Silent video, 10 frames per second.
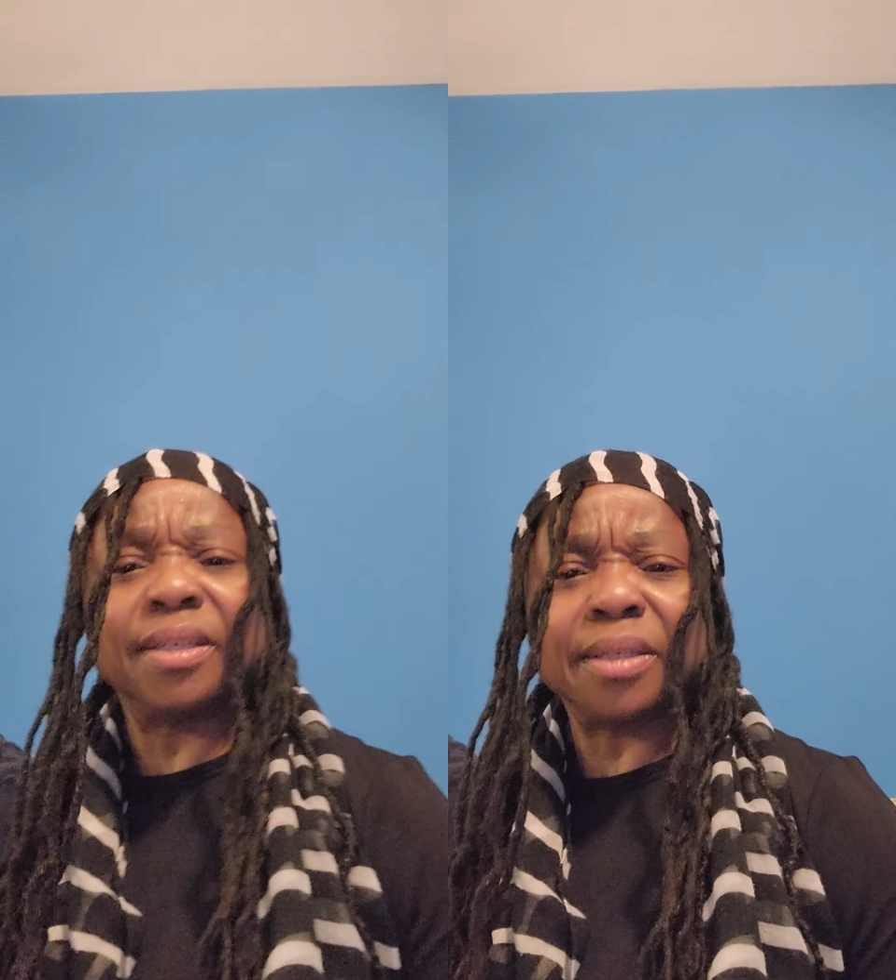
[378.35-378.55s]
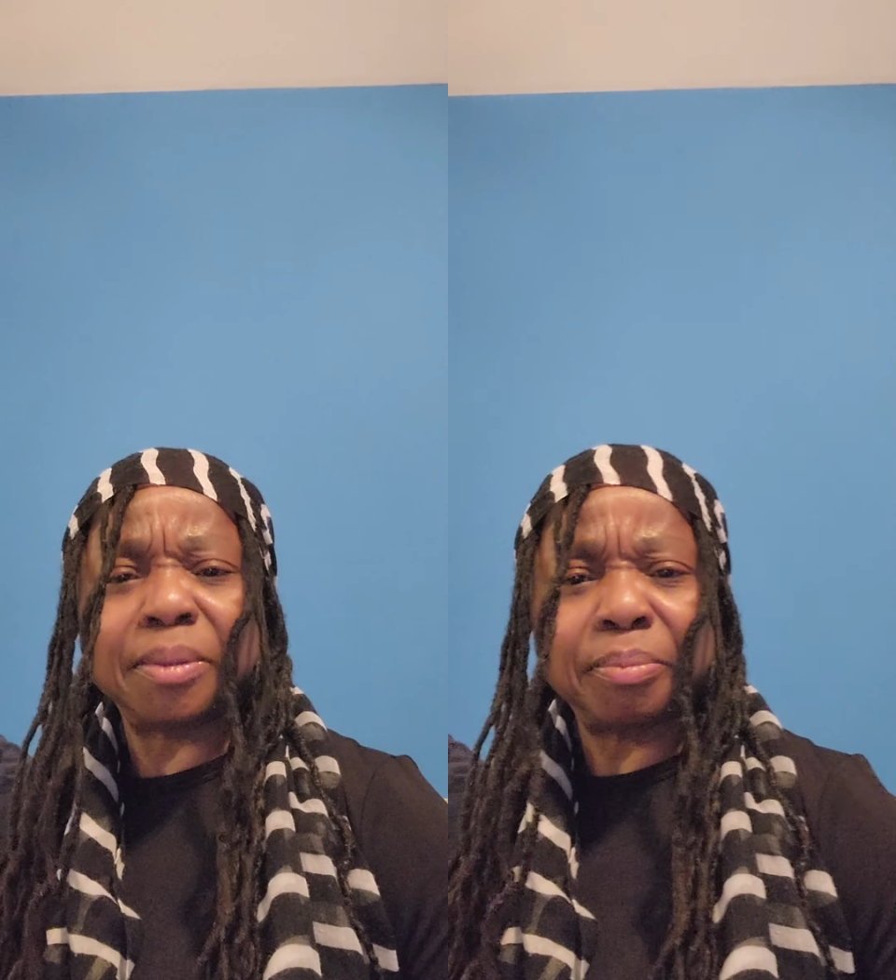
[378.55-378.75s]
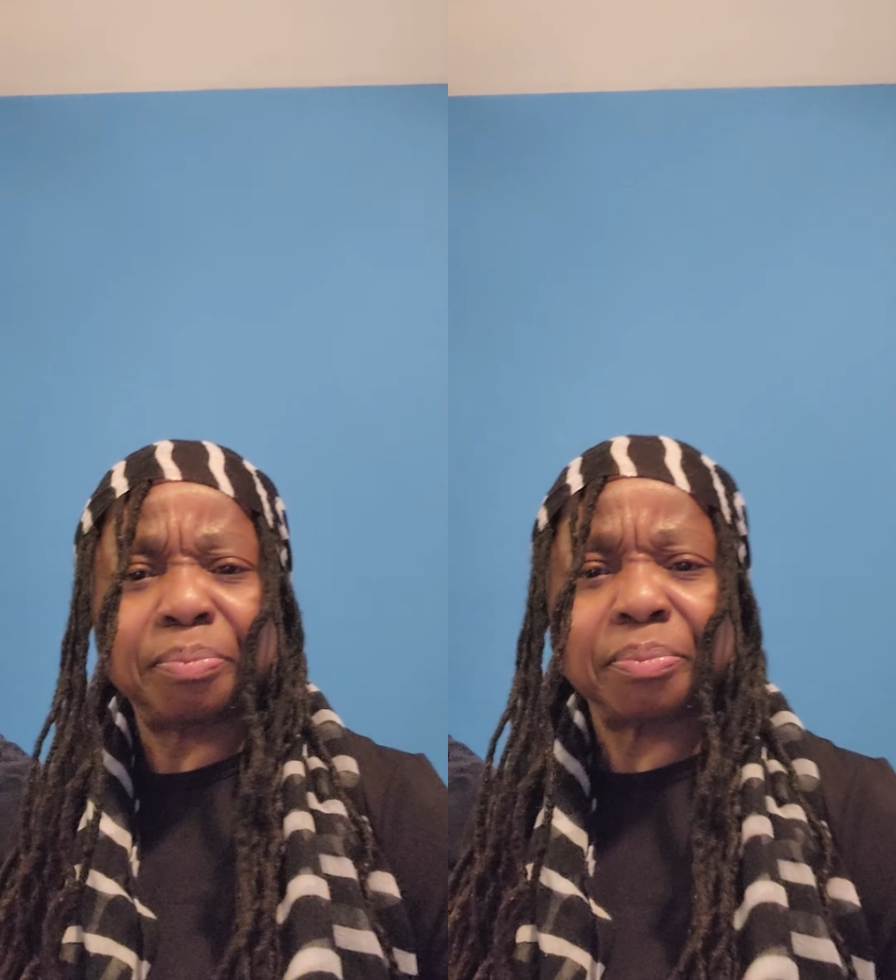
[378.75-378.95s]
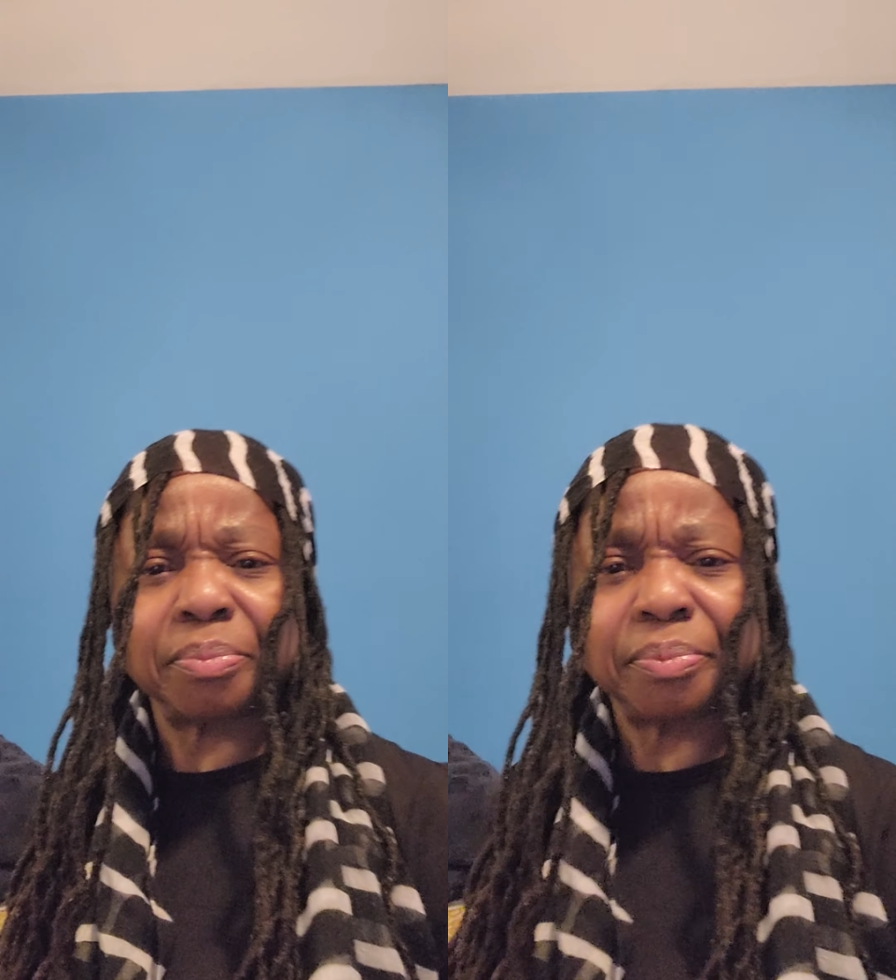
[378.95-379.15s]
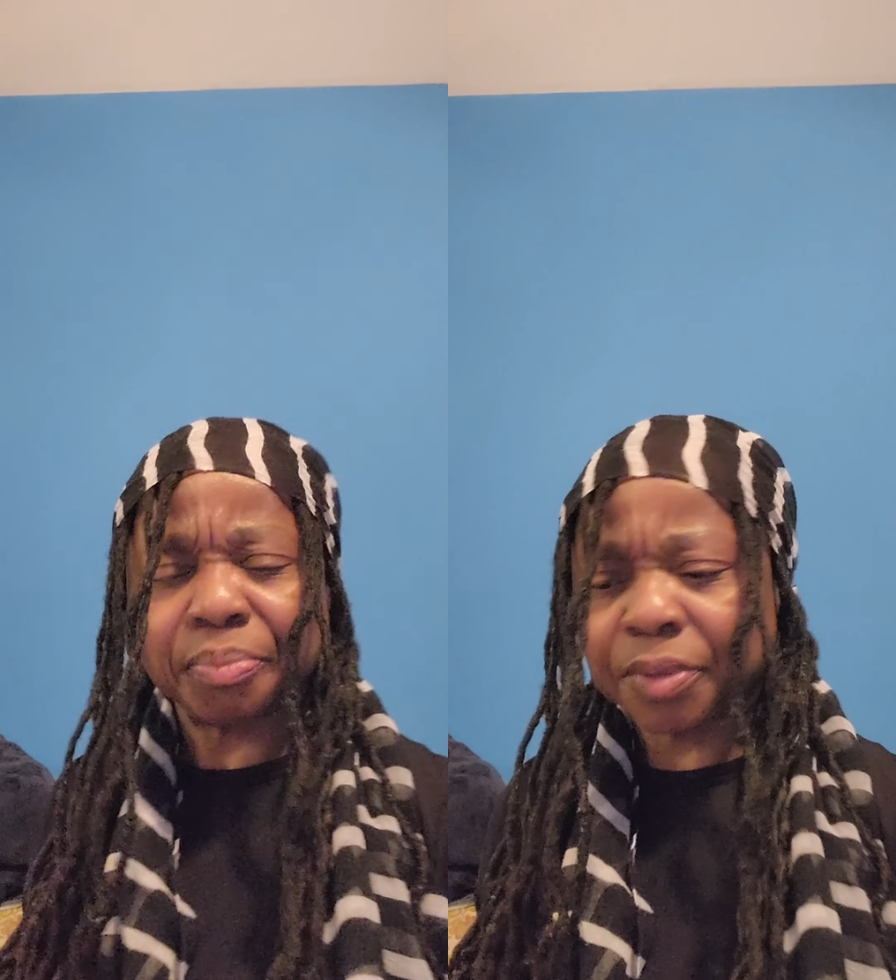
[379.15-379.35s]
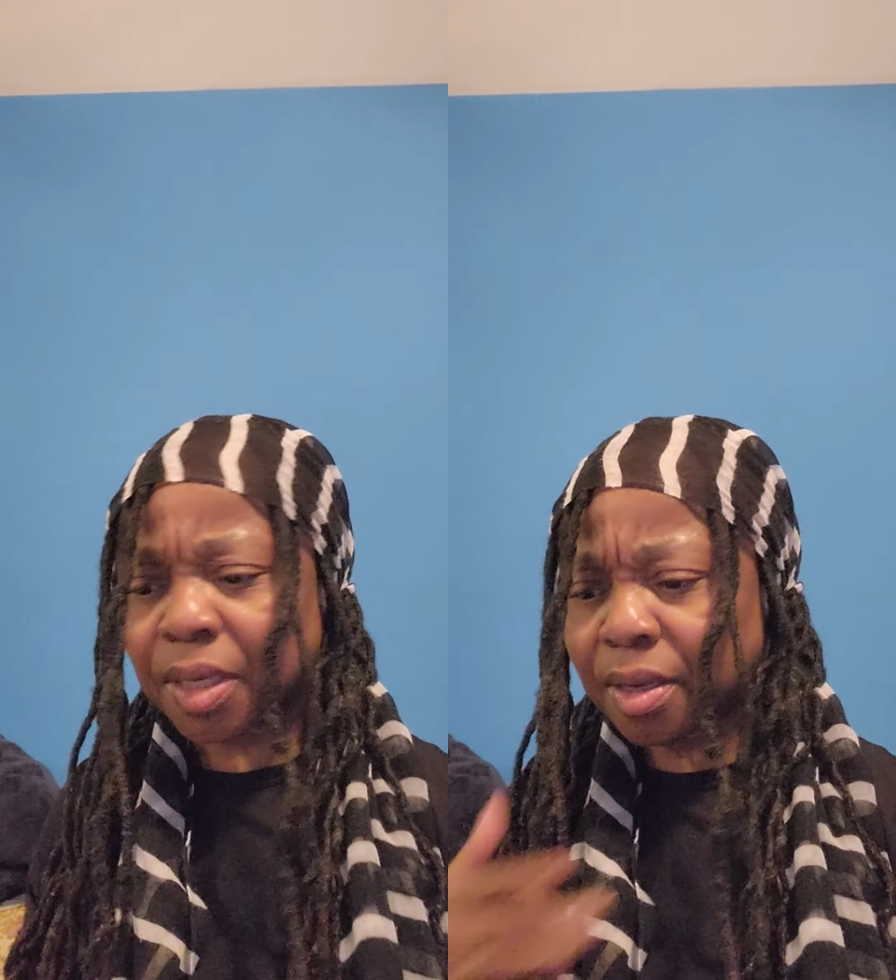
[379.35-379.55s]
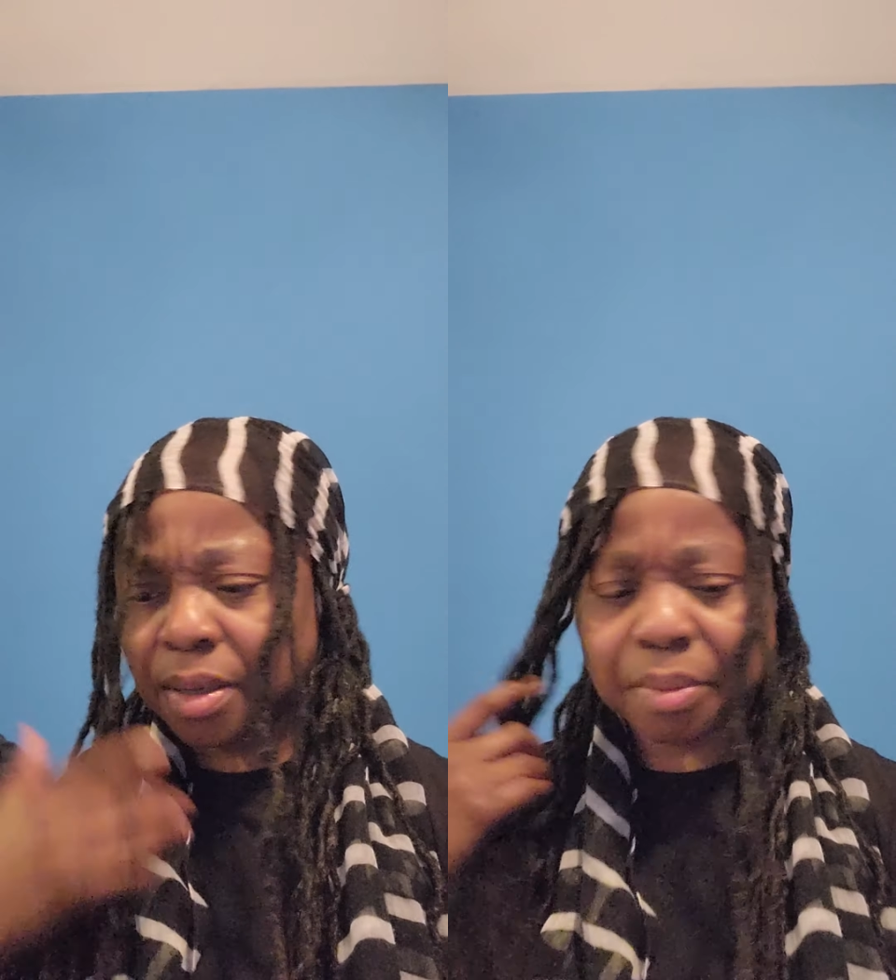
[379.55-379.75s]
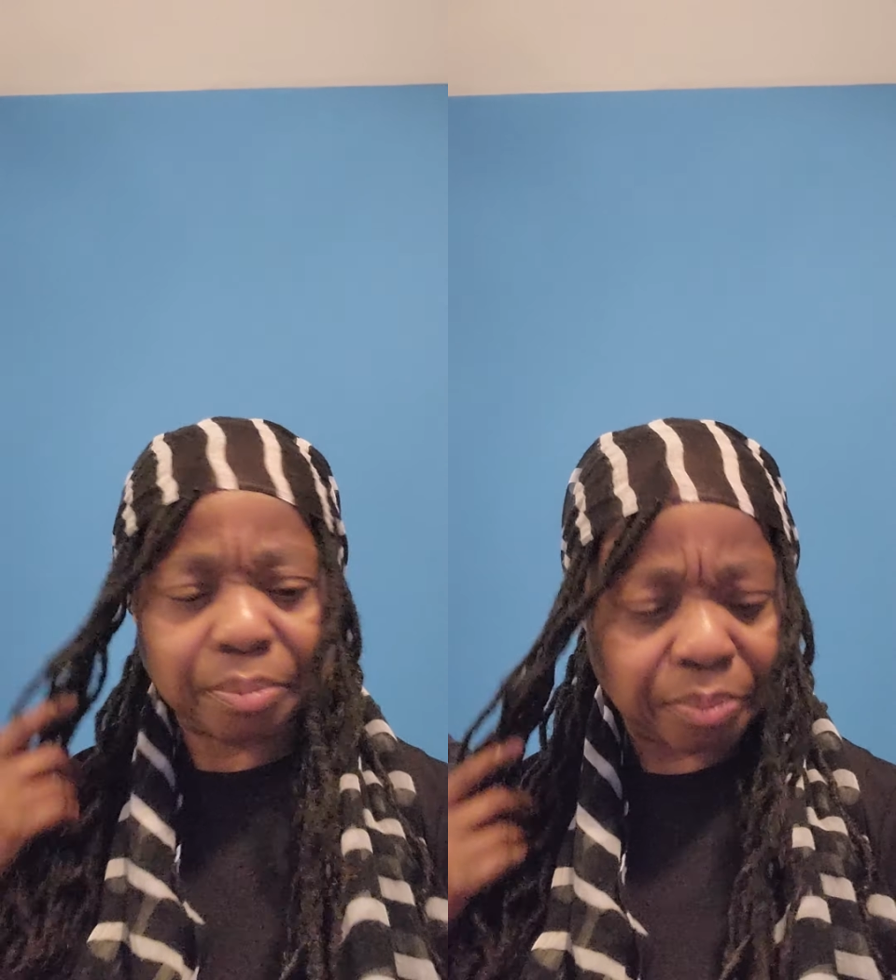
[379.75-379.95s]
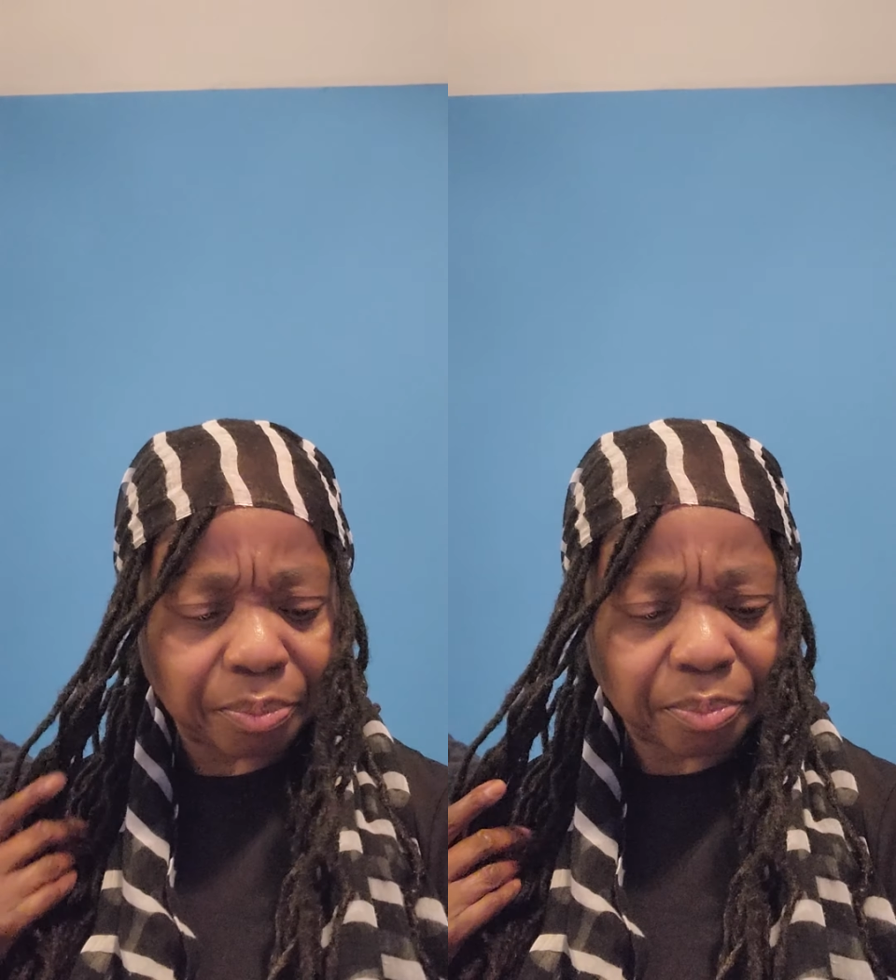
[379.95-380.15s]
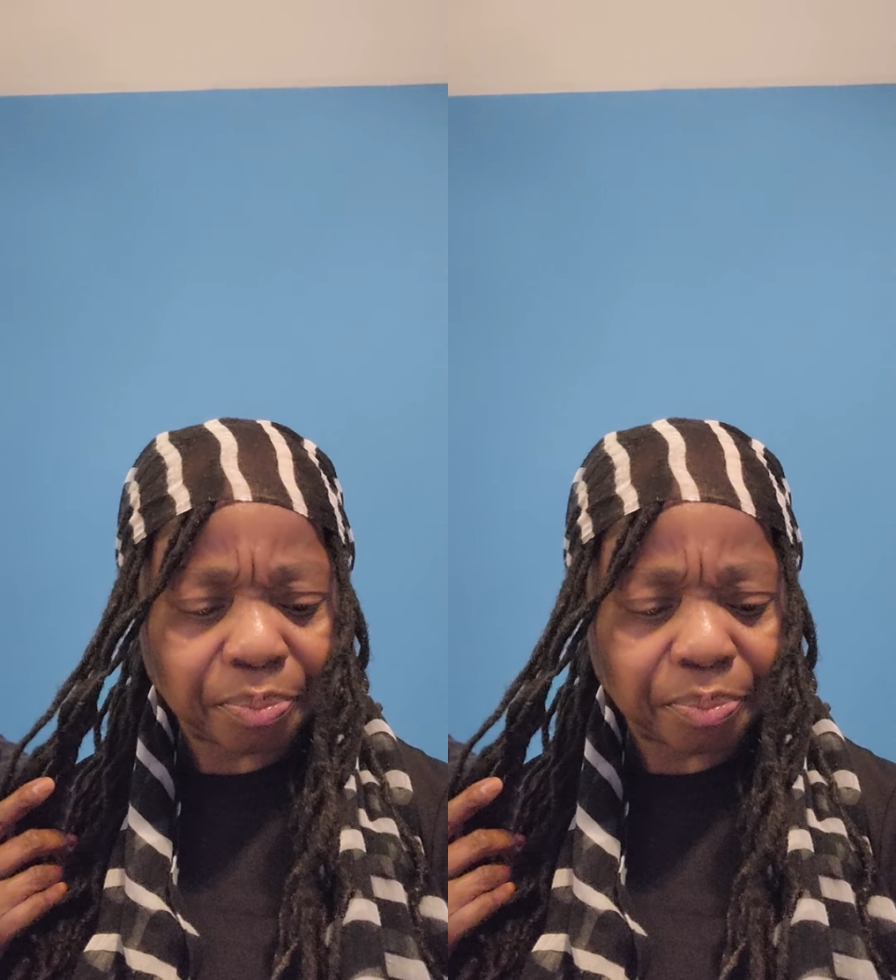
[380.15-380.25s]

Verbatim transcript: um, um,